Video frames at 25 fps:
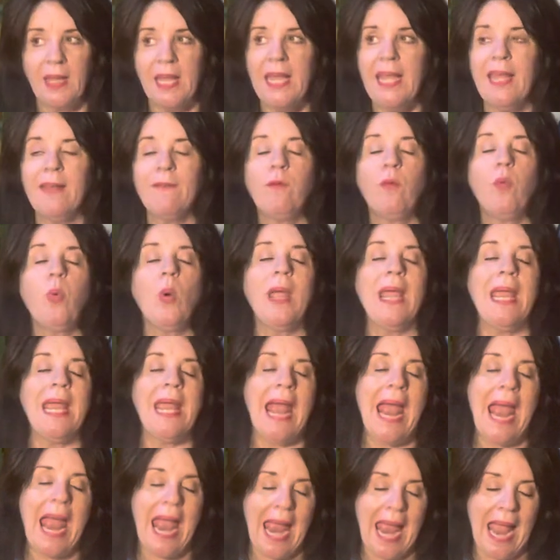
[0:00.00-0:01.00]
if we
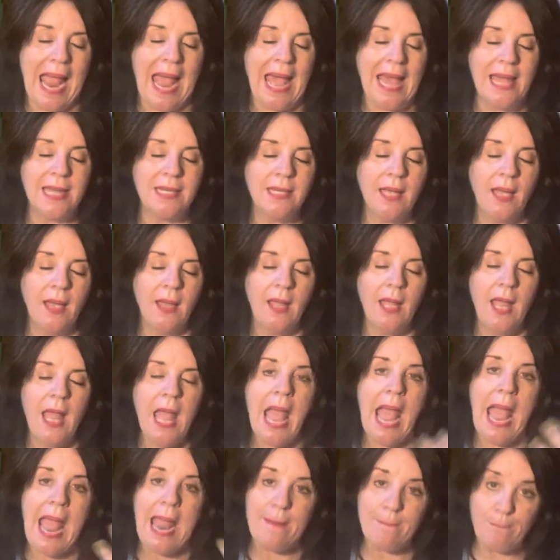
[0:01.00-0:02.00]
had
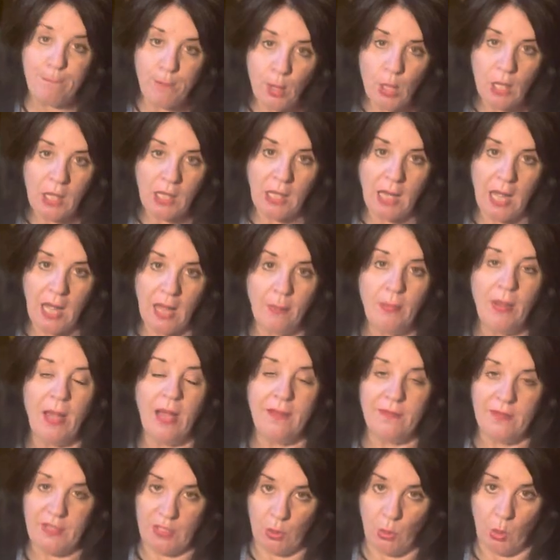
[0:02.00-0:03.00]
a book club
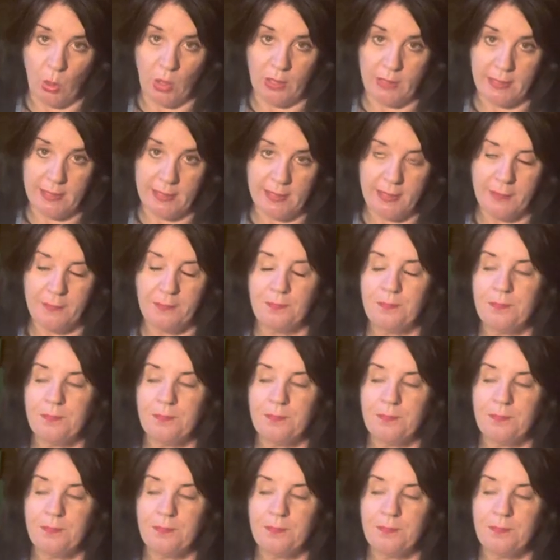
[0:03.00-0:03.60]
of sorts.